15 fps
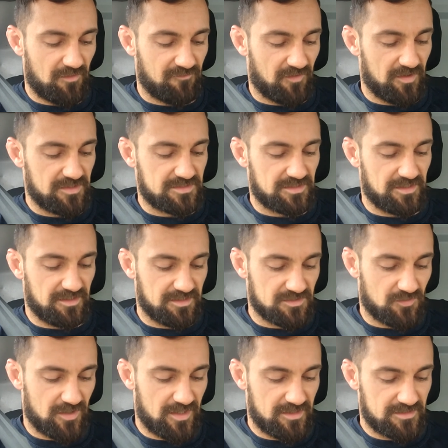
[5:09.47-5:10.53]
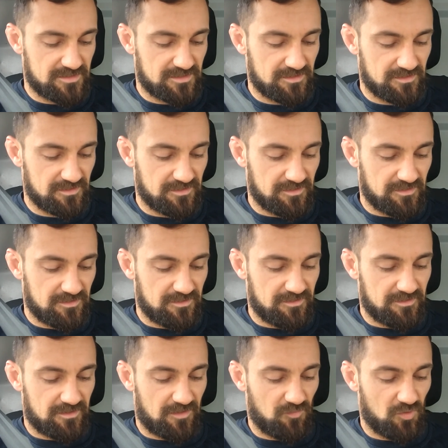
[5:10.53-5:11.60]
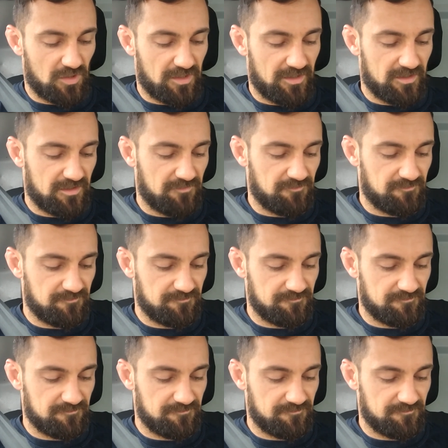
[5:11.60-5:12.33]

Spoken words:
For He's seen His ways and will heal him